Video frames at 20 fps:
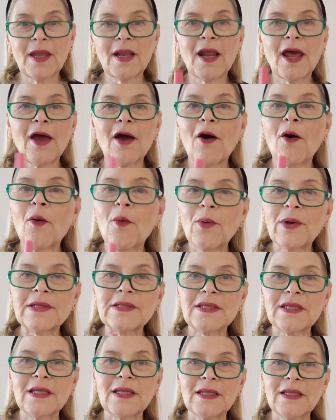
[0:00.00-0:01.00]
And I
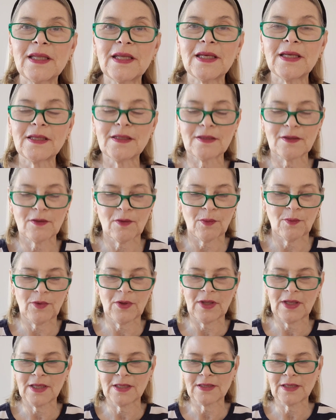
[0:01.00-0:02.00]
always need these, so I'm
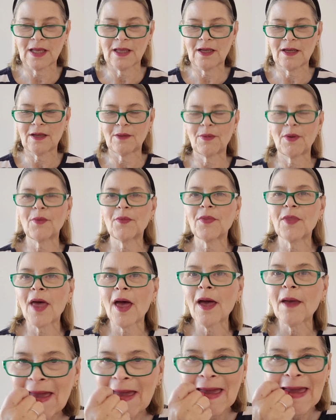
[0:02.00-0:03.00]
really excited about
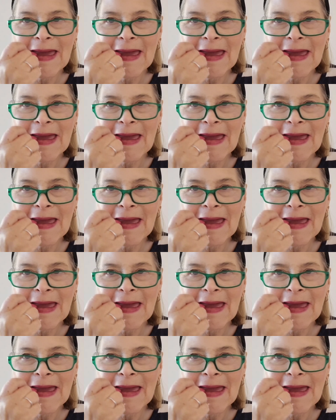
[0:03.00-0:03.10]
that.